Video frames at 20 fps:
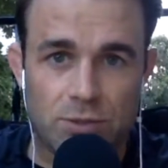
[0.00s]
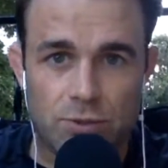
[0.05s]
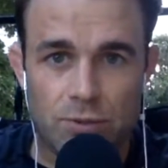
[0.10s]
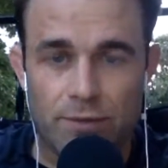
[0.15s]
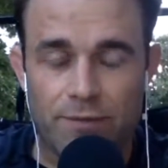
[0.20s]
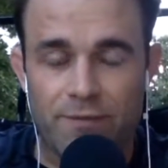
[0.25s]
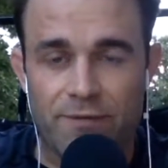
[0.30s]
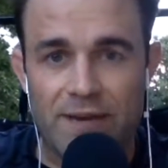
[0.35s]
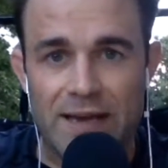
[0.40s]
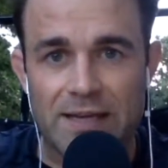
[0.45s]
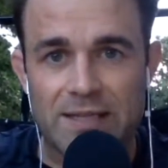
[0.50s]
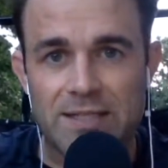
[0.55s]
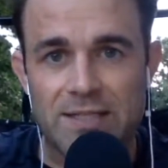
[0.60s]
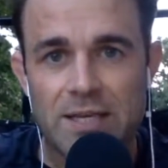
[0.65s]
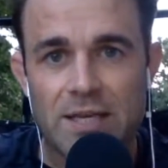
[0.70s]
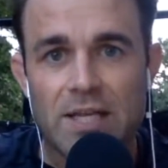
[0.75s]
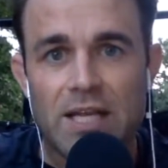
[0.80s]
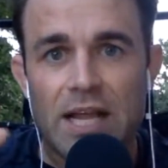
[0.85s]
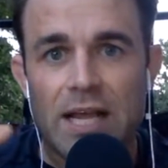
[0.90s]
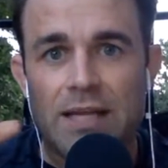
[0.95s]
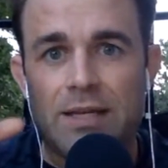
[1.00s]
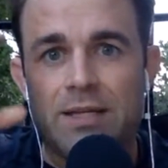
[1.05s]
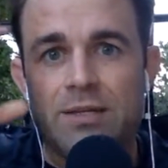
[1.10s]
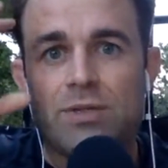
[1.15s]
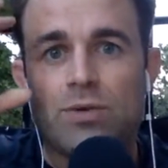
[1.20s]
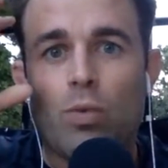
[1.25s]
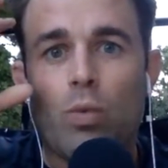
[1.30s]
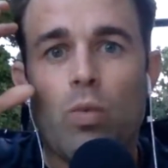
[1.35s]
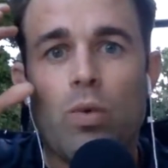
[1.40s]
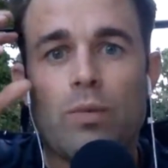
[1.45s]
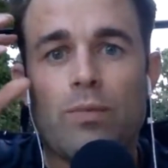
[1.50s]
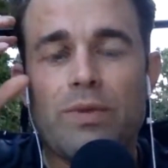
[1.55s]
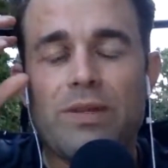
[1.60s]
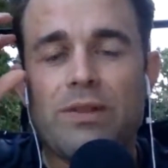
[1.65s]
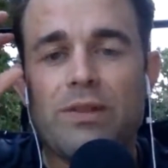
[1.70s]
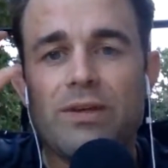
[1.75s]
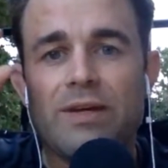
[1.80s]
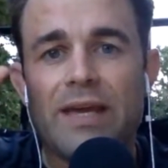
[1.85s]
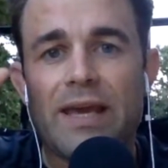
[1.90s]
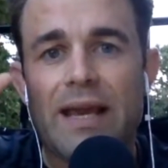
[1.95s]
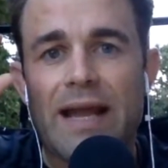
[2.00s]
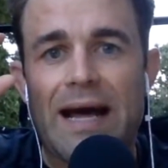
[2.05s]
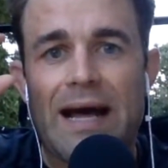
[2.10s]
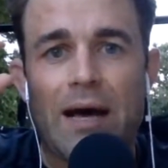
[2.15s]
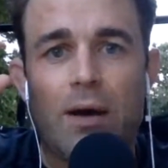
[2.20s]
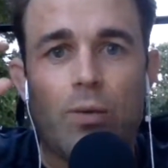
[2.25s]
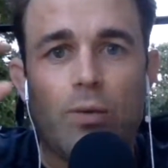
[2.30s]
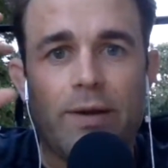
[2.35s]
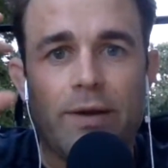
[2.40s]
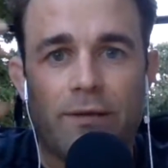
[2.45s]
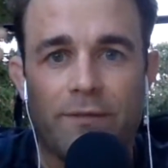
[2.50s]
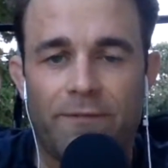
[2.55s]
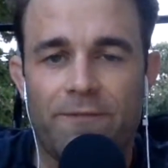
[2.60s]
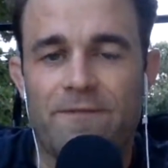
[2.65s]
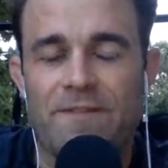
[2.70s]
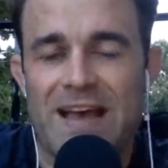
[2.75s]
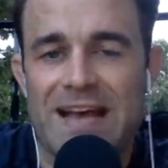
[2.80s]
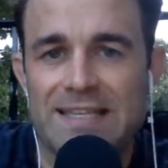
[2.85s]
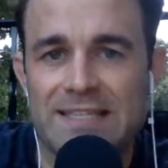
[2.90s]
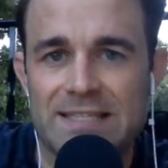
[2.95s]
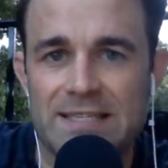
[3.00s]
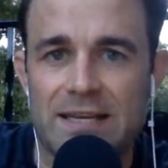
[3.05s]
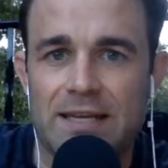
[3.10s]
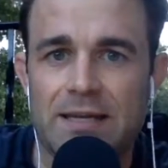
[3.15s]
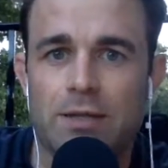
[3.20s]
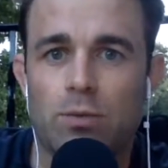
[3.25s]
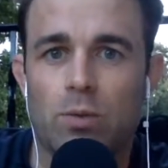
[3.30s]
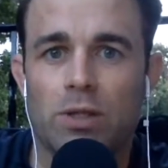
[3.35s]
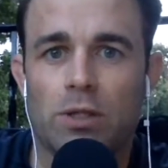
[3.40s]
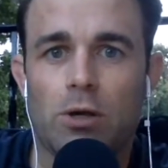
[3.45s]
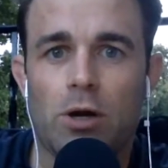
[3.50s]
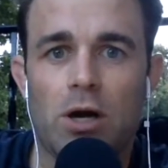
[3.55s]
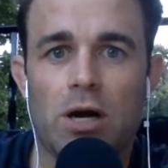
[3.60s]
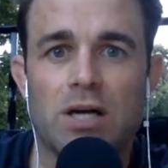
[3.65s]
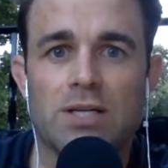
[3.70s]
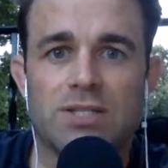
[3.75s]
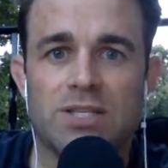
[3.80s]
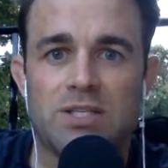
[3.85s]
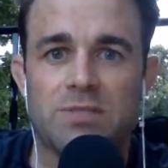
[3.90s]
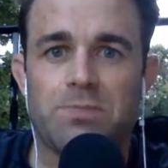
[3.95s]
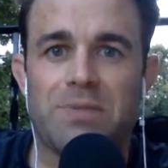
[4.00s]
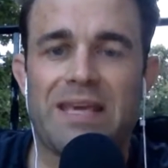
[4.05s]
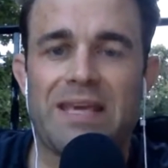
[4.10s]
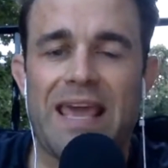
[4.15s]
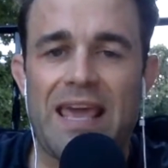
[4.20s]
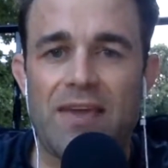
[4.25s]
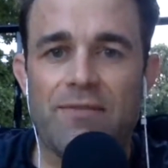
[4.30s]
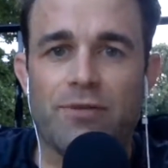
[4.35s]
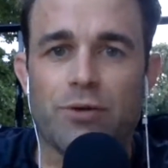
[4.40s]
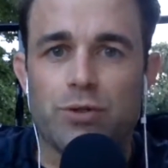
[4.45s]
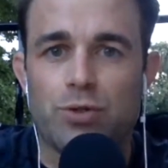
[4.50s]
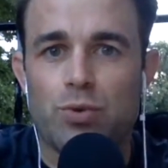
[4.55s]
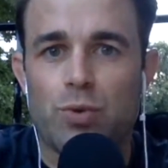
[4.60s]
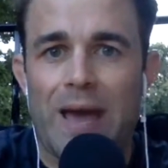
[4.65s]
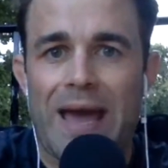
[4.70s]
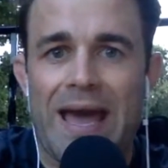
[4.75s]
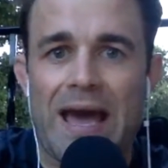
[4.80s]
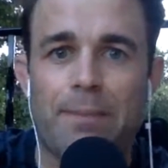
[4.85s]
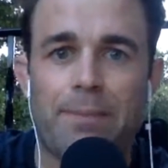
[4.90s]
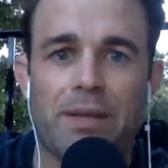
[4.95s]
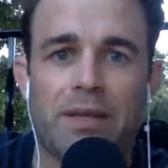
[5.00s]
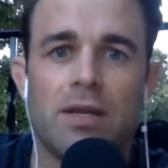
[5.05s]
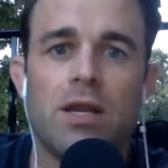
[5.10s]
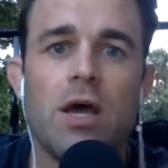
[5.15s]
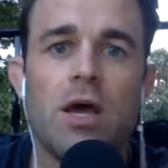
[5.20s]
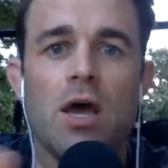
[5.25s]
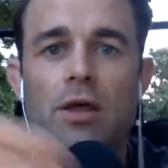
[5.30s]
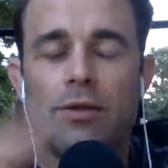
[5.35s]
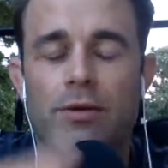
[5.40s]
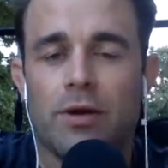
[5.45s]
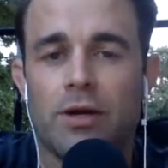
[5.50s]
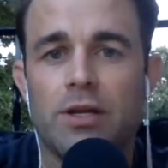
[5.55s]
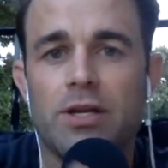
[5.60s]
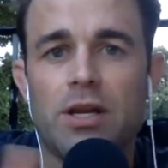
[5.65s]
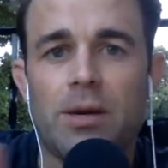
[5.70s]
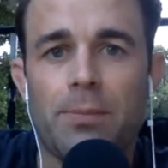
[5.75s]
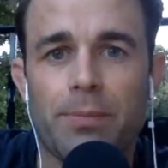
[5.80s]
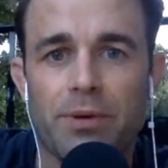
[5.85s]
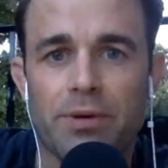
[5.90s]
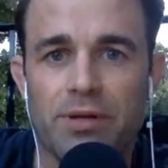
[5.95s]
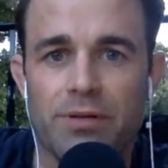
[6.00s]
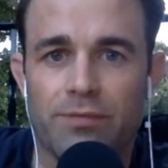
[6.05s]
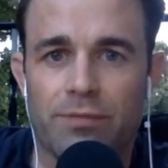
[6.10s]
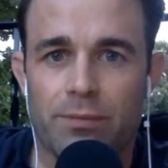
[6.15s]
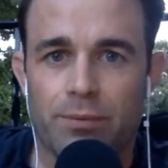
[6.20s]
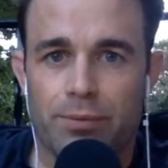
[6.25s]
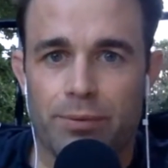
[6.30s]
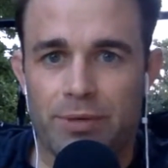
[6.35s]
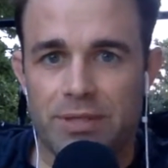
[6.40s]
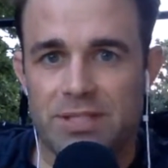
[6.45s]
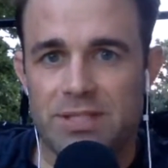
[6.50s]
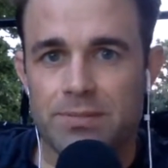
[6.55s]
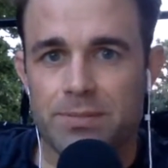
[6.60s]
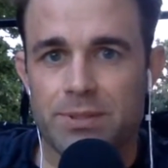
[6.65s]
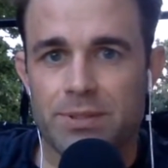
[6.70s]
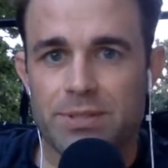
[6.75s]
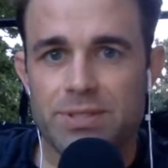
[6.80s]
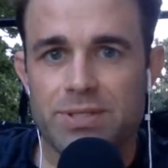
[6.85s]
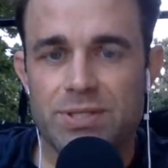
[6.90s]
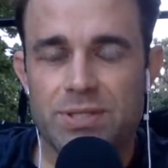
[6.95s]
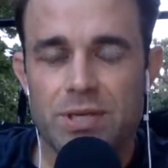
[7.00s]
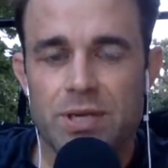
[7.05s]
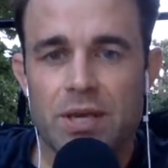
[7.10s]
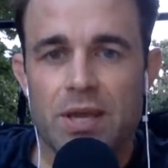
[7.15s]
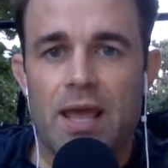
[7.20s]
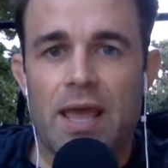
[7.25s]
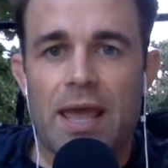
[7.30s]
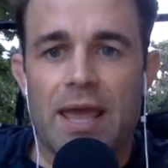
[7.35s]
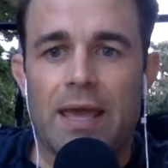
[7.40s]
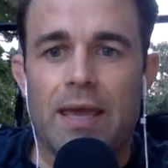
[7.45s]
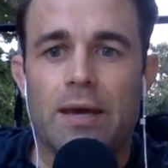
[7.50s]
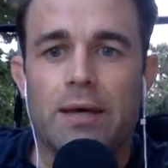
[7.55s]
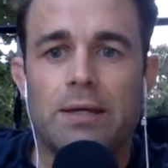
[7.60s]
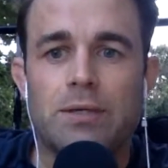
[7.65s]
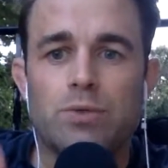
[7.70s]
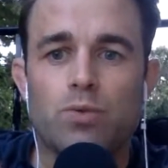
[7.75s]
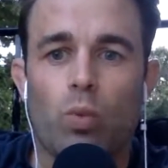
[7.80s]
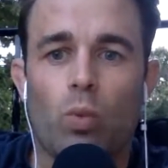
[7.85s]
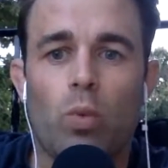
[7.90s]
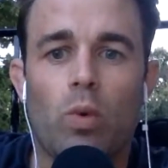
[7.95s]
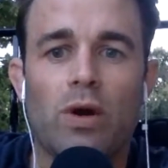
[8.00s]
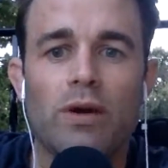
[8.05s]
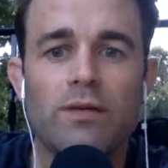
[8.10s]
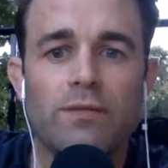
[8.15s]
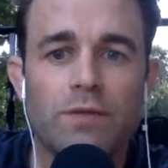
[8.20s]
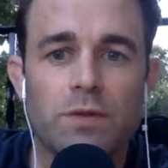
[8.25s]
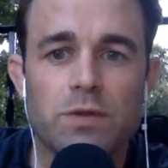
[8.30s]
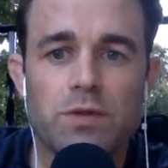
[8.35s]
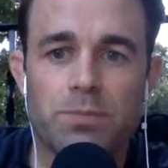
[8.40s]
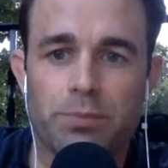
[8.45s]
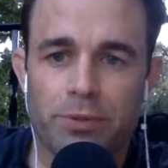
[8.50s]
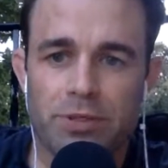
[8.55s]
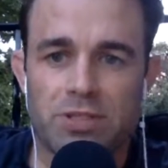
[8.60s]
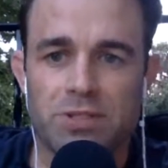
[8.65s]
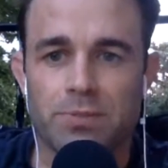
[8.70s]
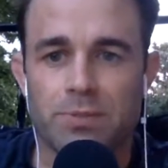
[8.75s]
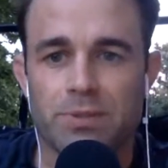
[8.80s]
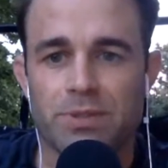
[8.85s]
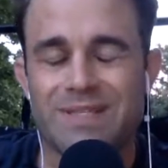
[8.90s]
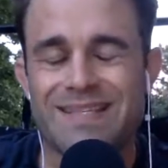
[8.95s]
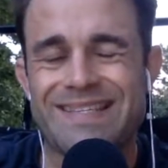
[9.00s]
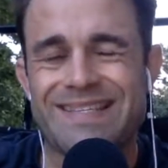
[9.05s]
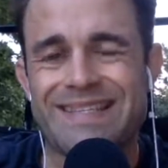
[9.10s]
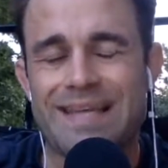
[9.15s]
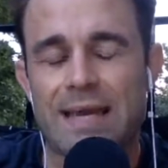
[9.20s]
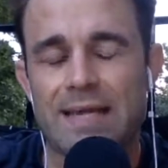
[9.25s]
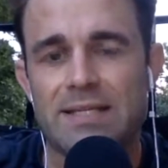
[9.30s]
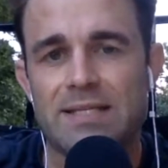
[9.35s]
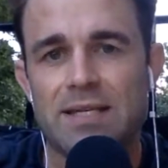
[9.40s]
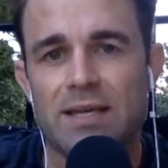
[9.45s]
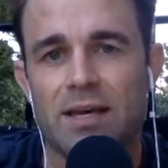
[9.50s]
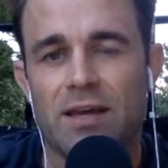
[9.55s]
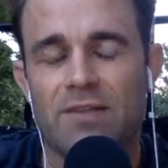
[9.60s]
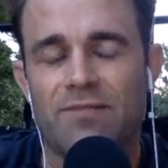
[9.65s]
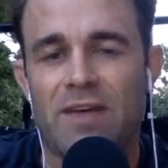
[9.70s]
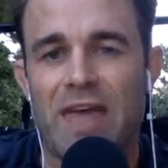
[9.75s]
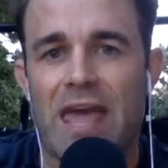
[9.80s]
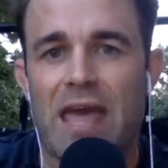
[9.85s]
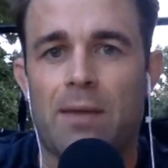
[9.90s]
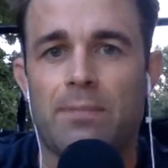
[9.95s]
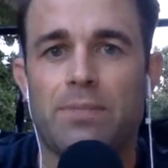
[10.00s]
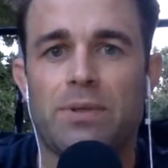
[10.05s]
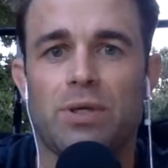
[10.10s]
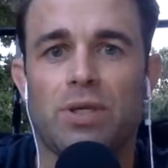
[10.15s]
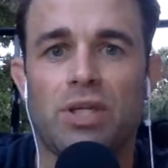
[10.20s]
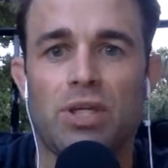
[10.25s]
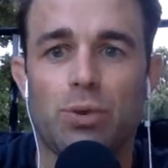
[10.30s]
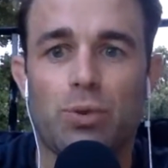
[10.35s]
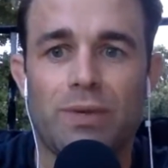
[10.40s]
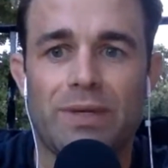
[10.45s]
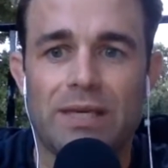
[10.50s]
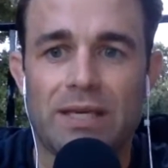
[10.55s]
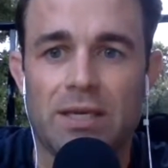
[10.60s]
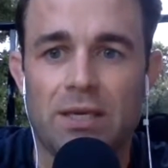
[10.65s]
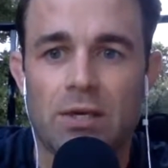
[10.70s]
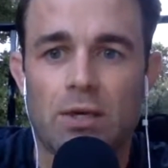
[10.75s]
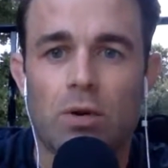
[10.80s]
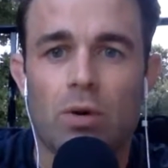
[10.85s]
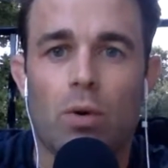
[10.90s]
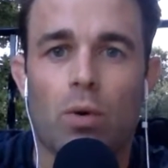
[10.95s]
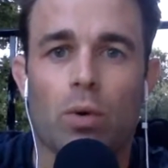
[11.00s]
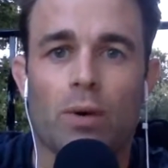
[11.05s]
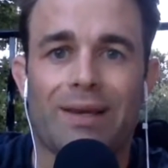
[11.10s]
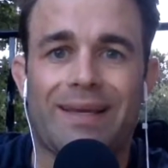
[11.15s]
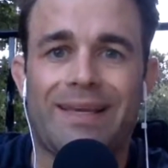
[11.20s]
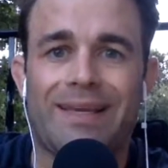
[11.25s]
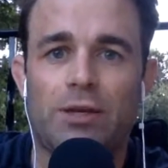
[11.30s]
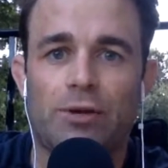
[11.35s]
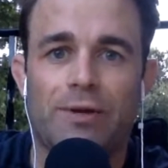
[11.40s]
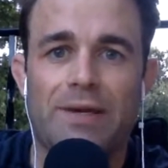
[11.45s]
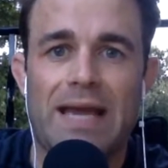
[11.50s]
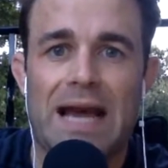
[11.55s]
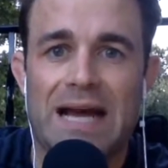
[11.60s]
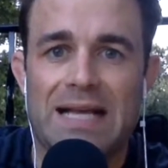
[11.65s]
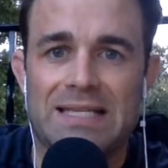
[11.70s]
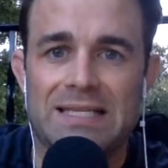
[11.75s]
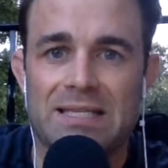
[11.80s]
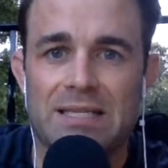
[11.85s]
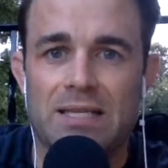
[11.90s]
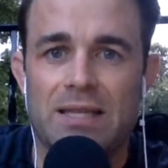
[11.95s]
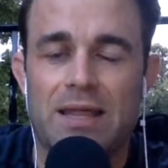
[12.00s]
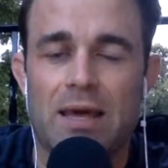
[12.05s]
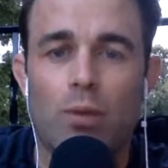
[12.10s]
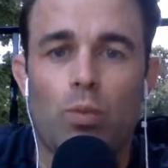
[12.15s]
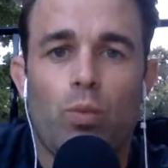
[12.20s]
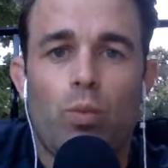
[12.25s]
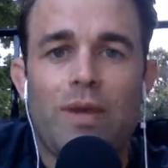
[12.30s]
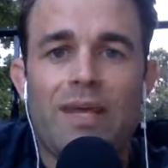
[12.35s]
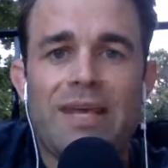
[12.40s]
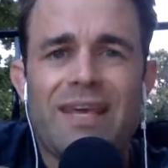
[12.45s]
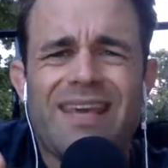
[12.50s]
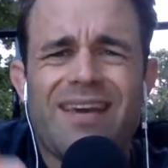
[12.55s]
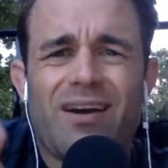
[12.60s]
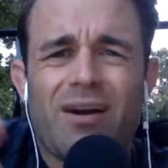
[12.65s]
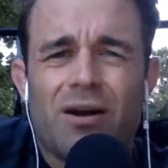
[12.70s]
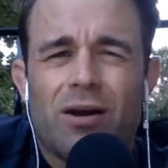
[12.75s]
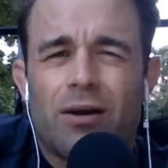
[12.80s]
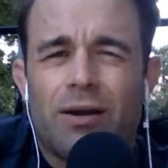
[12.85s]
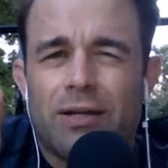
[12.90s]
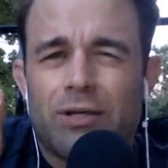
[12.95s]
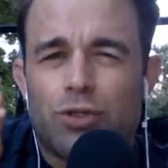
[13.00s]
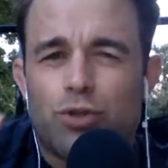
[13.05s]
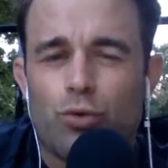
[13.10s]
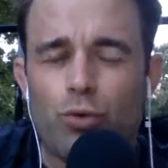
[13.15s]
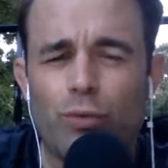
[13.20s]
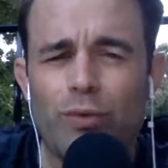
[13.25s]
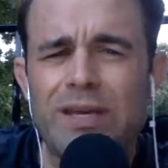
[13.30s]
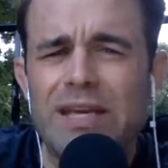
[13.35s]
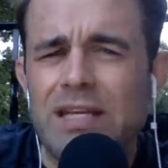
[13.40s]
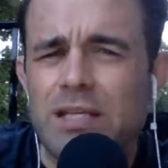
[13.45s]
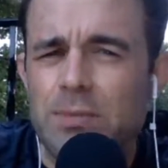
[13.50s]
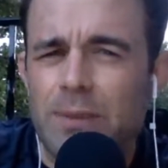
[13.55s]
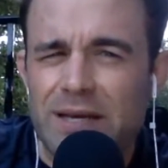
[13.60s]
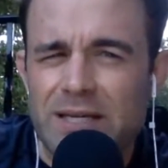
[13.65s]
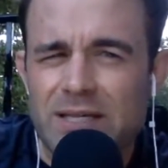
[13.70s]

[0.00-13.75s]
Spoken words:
effect. And when we look at how we are fascinated, what causes behavior to happen, there are a number of different principles. And one of those principles is the idea of ambiguity or curiosity, that we are intrigued by